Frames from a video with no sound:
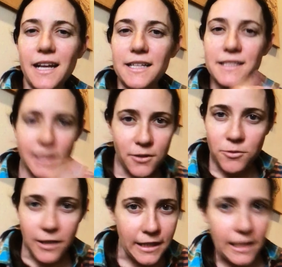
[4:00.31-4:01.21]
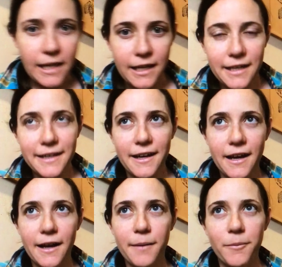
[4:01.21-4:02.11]
that I didn't really like.
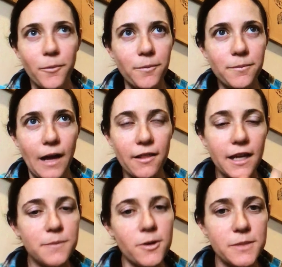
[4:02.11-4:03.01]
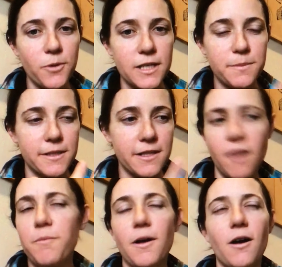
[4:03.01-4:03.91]
I liked most sports, but
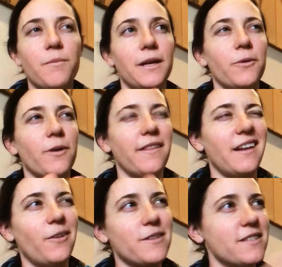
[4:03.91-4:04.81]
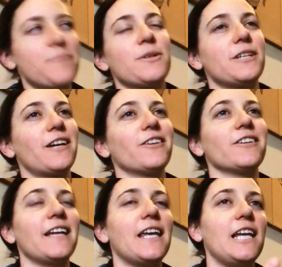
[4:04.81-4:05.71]
softball being one that I wasn't
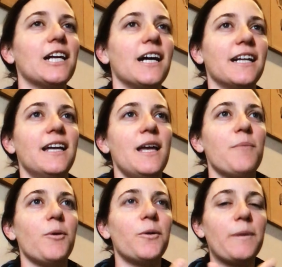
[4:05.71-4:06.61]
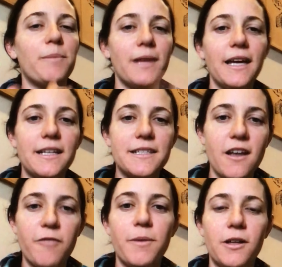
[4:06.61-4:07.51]
particularly keen on. But when we played
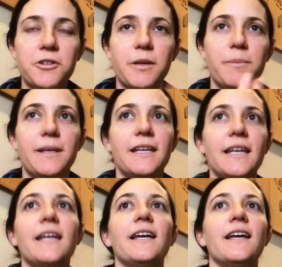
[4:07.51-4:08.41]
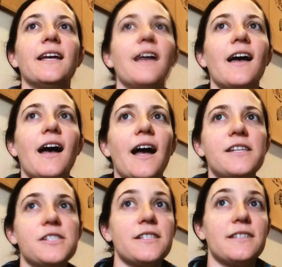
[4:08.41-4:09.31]
softball during PE, I
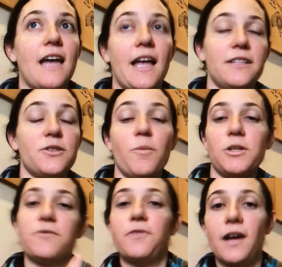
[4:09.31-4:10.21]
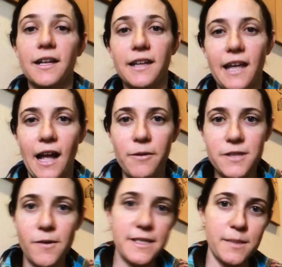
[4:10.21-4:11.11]
just I had so much fun, and I
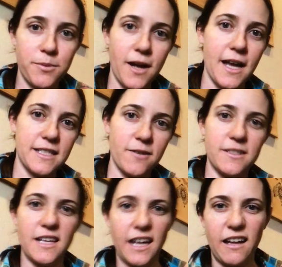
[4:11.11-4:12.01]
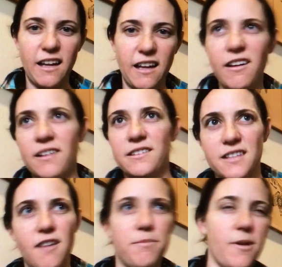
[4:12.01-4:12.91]
was always surprised. I was like, "Oh,
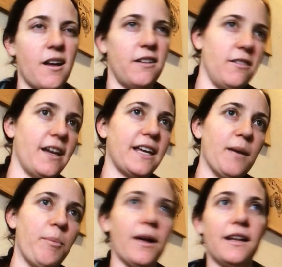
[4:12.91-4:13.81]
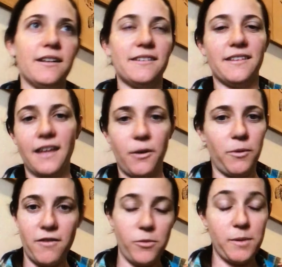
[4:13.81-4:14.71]
softball! I don't like it," but like
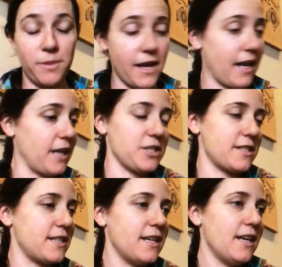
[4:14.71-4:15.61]
whenever we played, I just